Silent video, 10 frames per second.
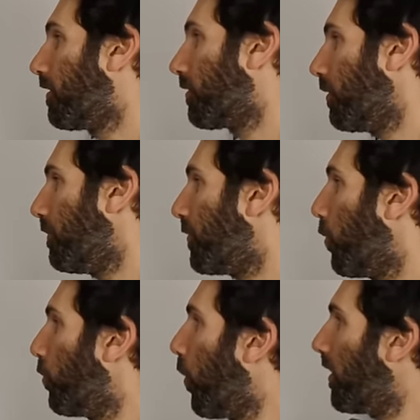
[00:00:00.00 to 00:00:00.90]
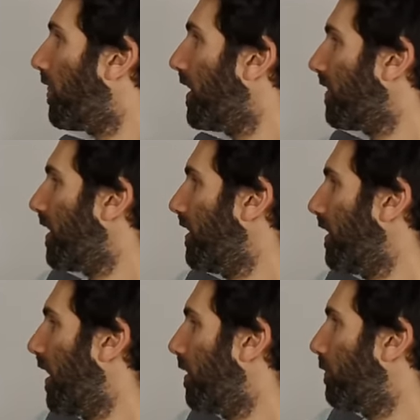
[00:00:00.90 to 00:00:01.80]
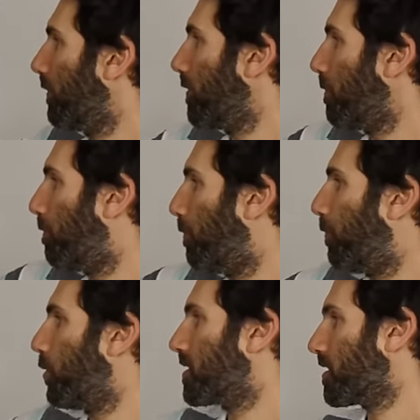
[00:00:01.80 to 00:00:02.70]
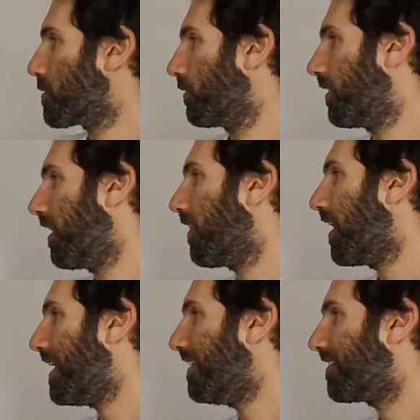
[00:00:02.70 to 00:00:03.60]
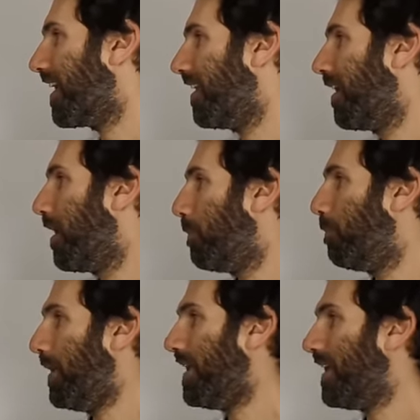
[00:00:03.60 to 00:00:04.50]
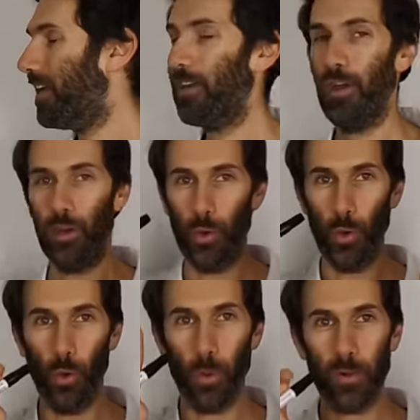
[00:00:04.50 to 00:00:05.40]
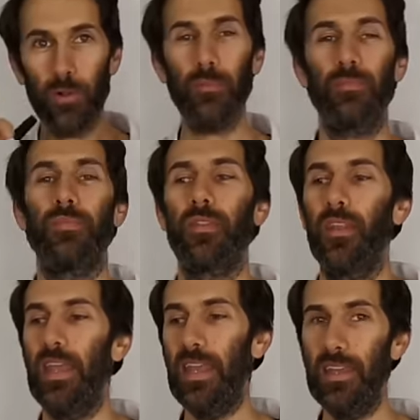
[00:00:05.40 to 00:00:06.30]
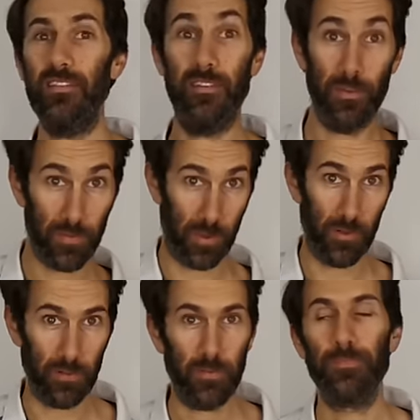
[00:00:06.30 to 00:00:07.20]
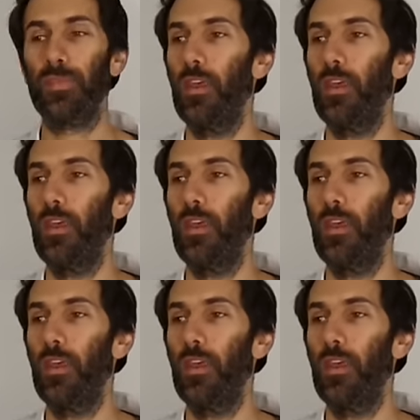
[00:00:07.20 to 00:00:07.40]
So, one thing that um, puts us all together is that being normal is difficult